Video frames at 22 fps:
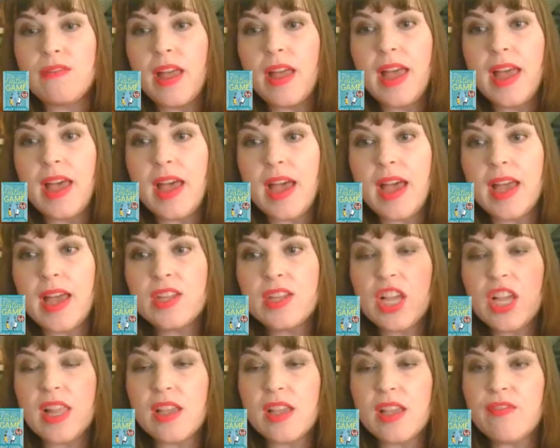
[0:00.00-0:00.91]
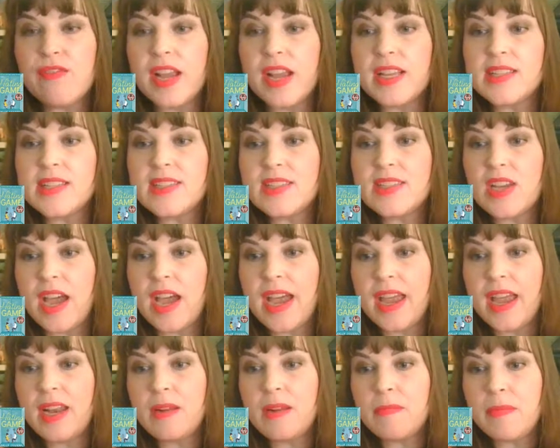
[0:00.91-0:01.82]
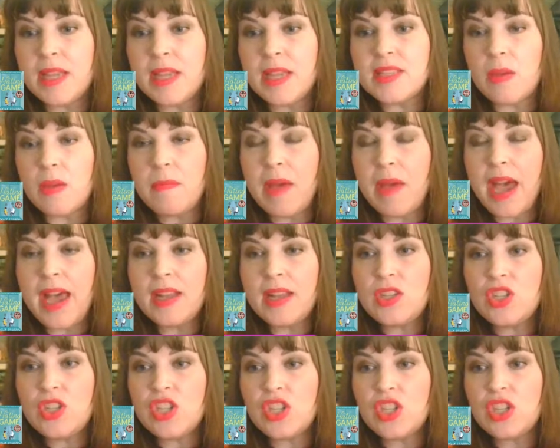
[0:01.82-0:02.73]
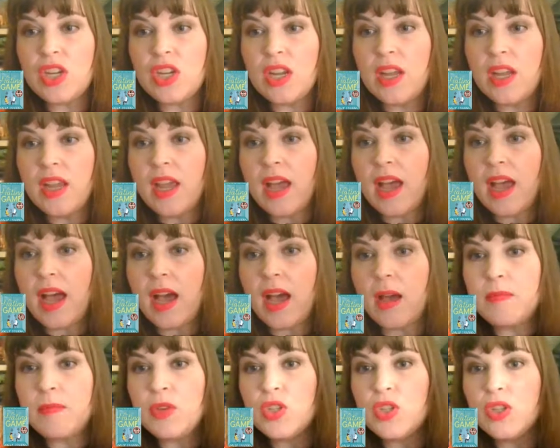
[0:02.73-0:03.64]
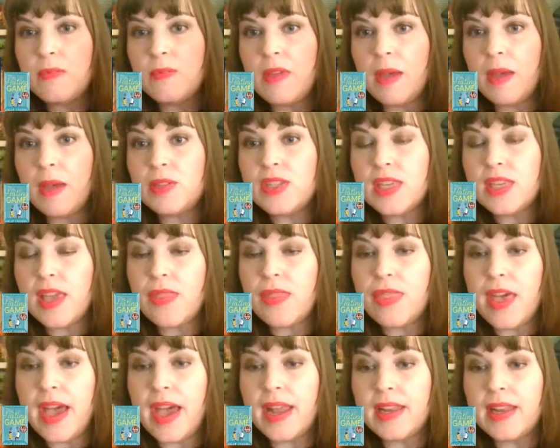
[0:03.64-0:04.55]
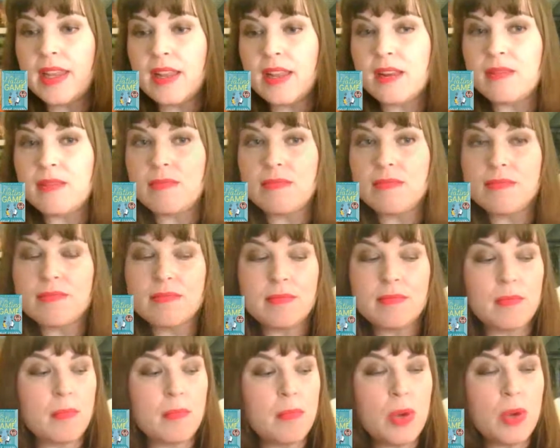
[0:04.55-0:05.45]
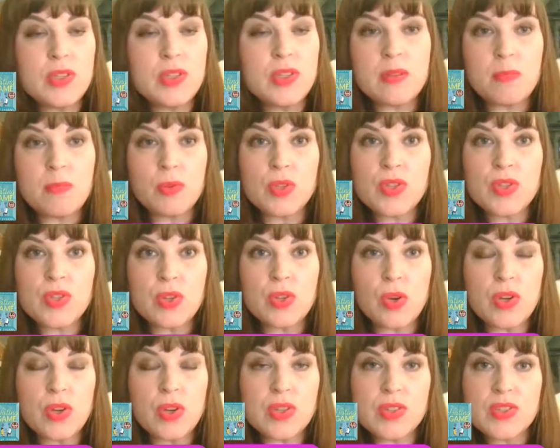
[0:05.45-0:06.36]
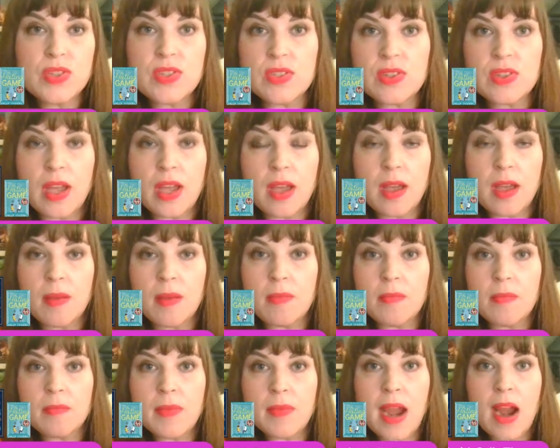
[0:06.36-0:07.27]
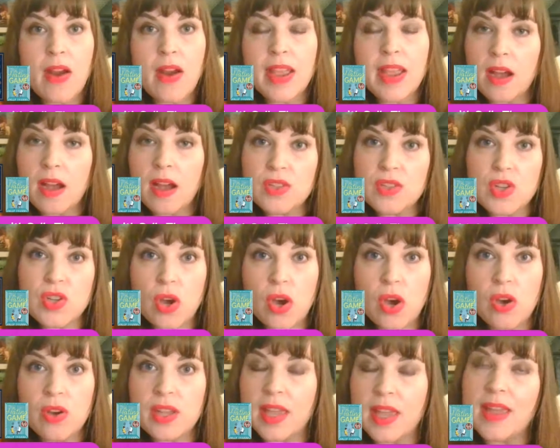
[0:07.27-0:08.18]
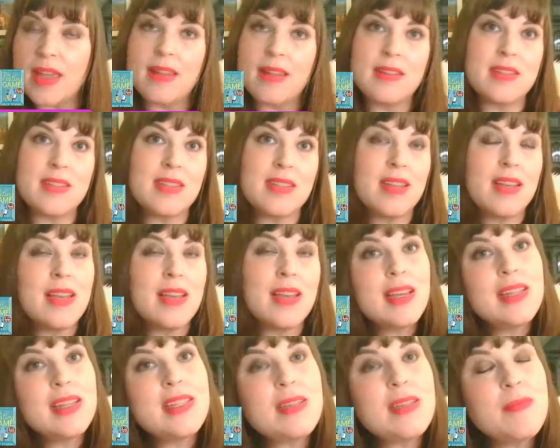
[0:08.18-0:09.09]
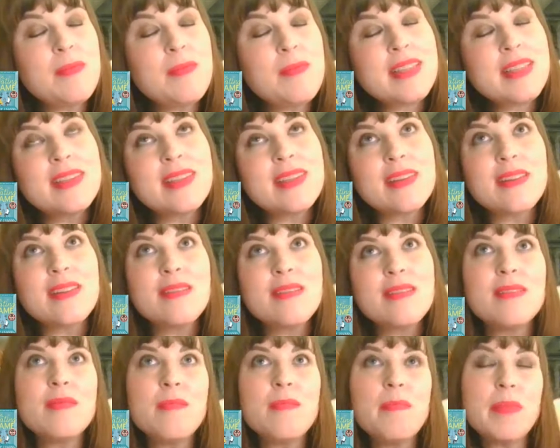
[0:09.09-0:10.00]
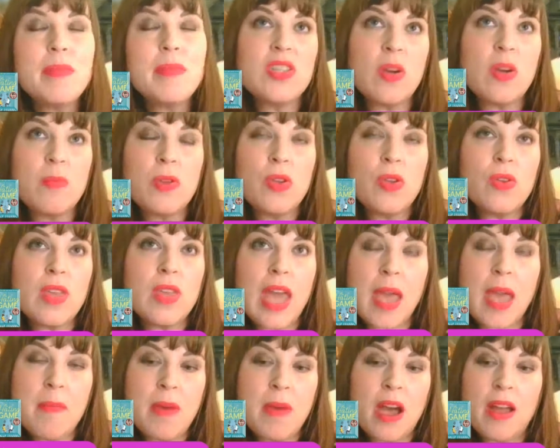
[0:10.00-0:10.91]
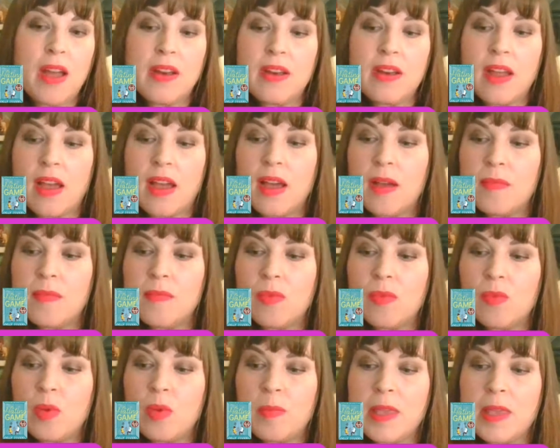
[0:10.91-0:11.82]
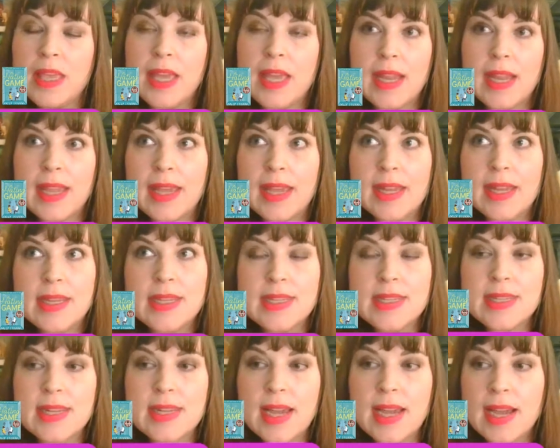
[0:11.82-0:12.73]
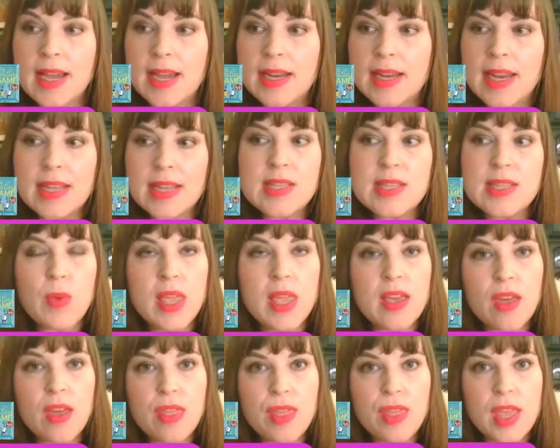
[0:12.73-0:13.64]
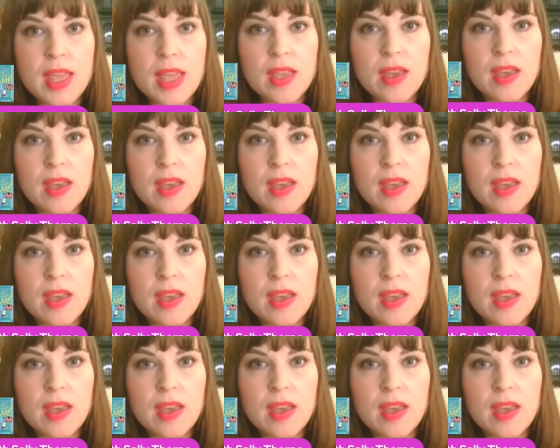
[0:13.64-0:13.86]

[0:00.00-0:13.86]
Angelika Frankenstein Makes Her Match. You should be able to get that in most bookstores, Harry Hartog and Dimmicks and BW Kmart. We'll be getting it next week, I think.